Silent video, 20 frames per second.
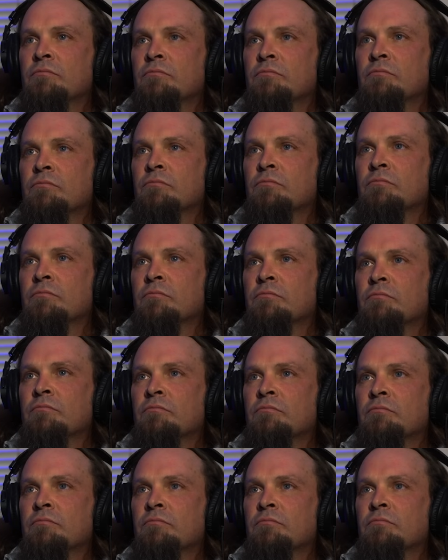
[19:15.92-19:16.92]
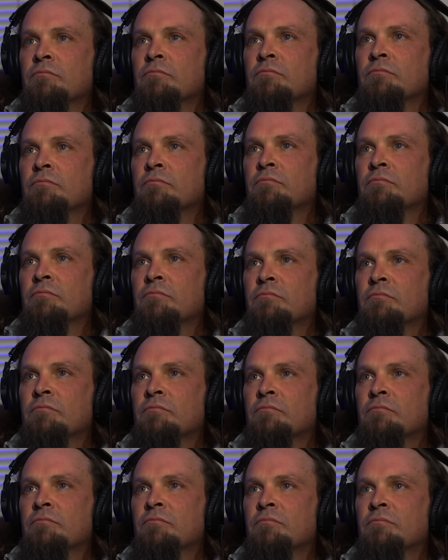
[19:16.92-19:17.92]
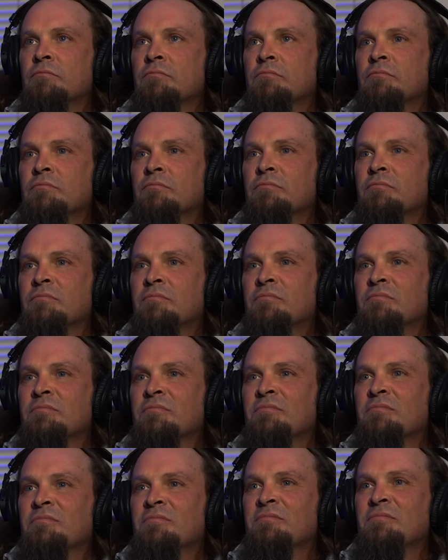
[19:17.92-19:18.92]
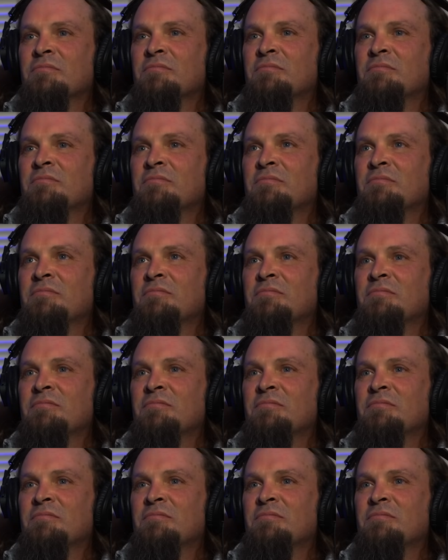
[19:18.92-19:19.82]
[no speech]